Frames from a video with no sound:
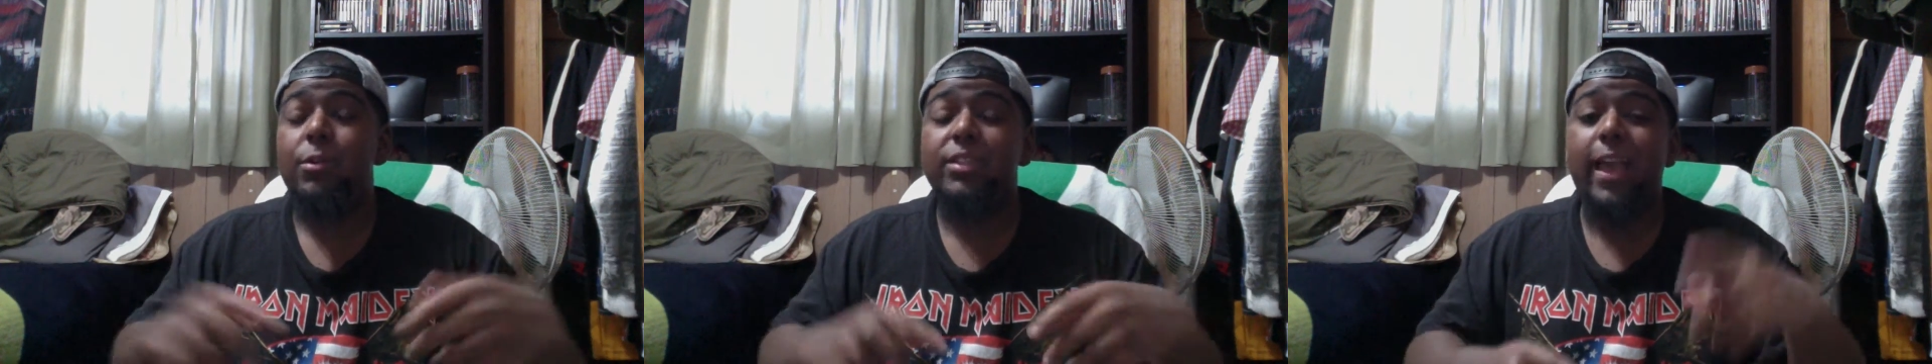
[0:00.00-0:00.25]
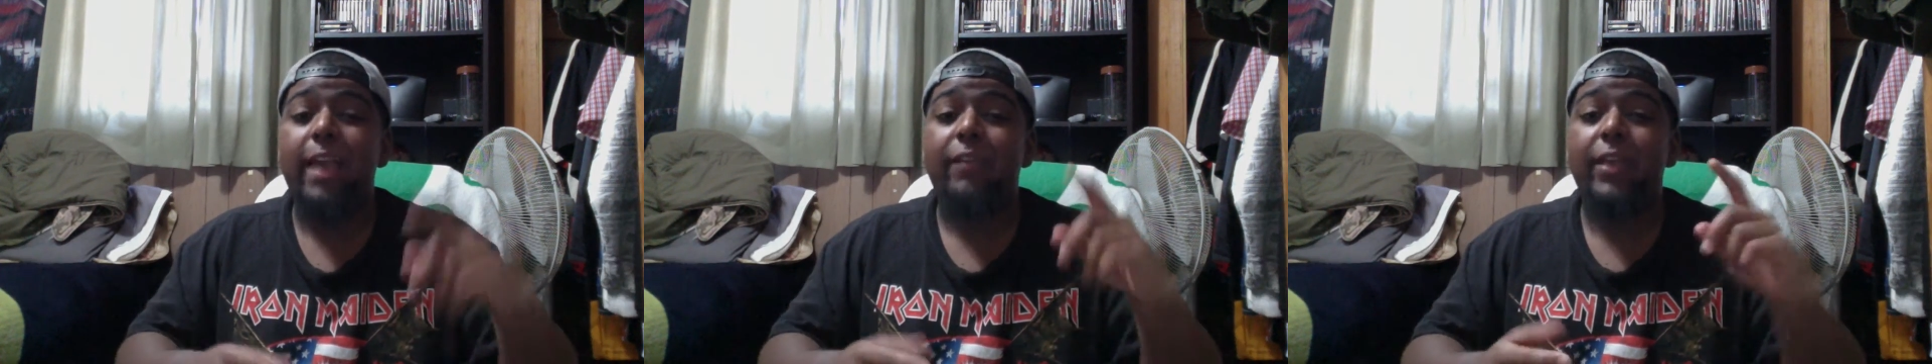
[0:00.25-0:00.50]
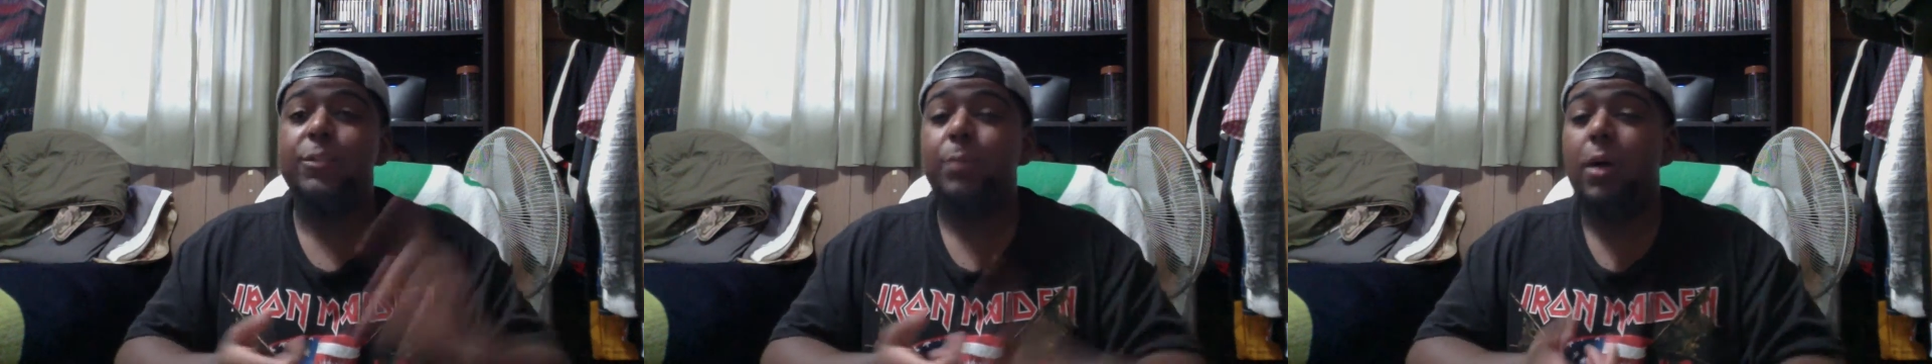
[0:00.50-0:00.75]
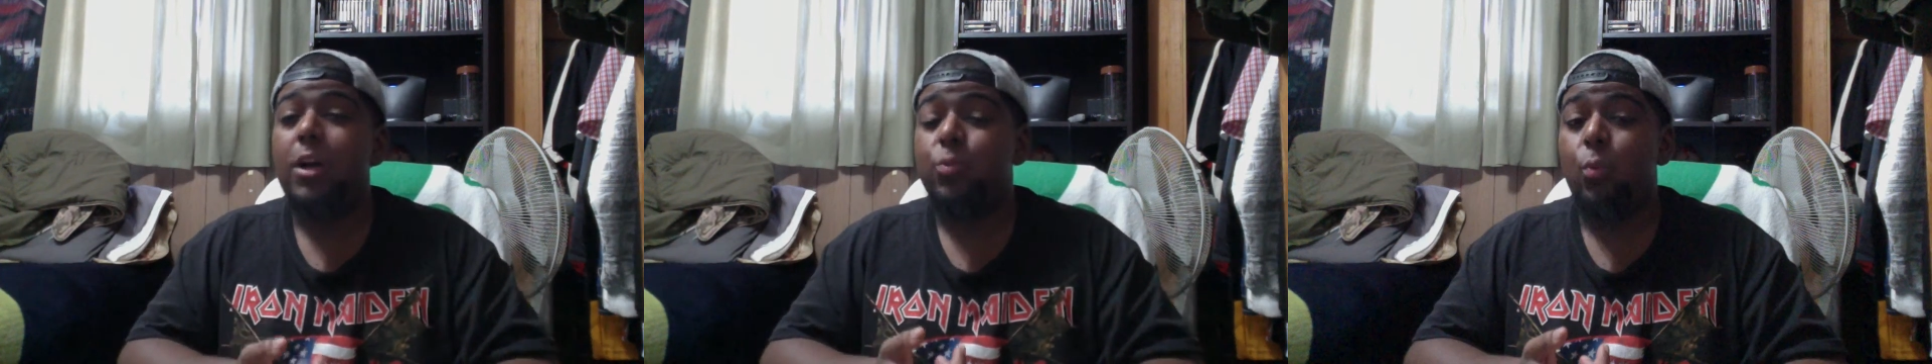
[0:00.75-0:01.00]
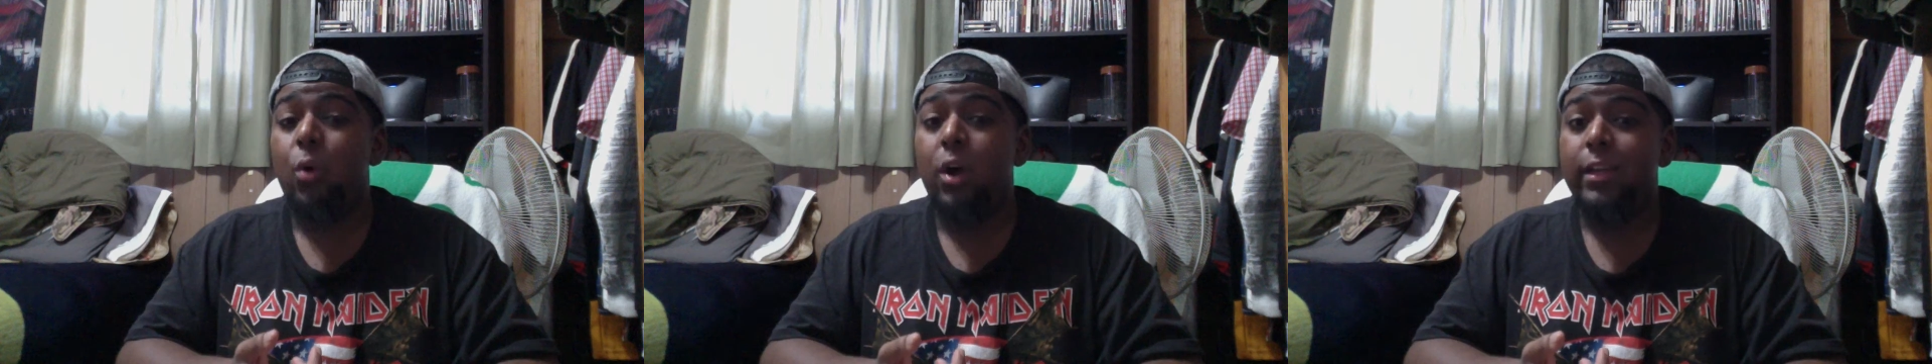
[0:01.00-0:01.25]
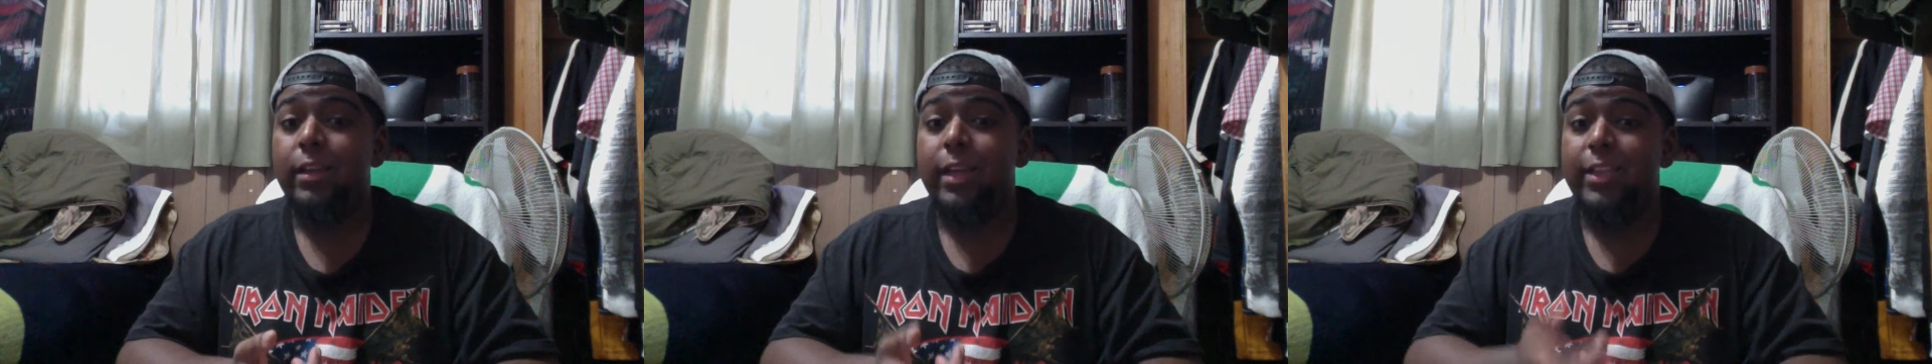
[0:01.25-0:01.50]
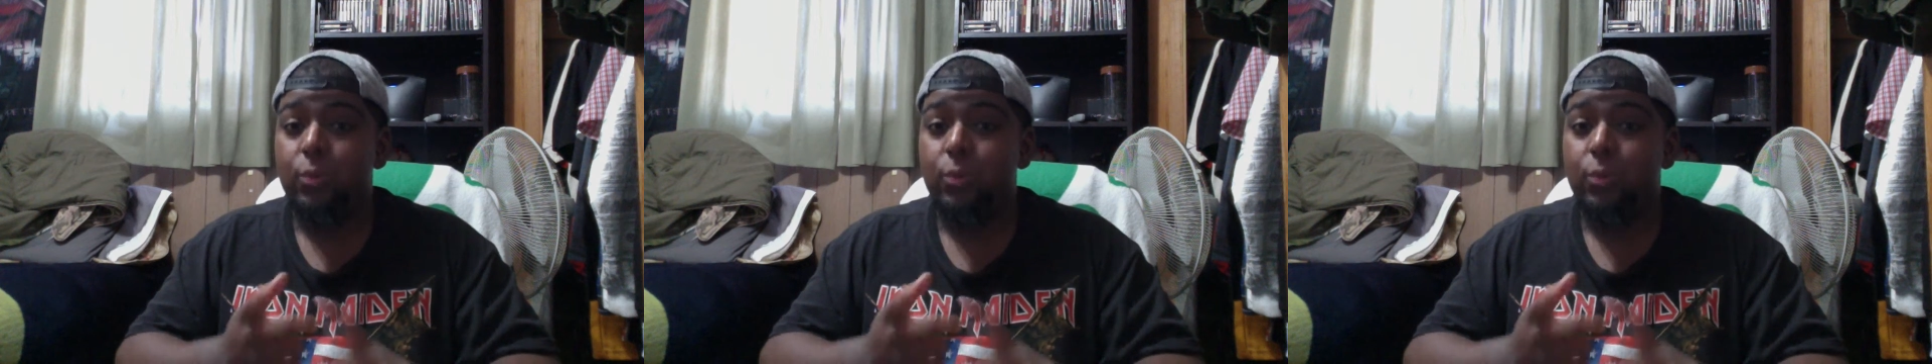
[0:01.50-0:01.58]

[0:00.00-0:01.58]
I have Xbox One as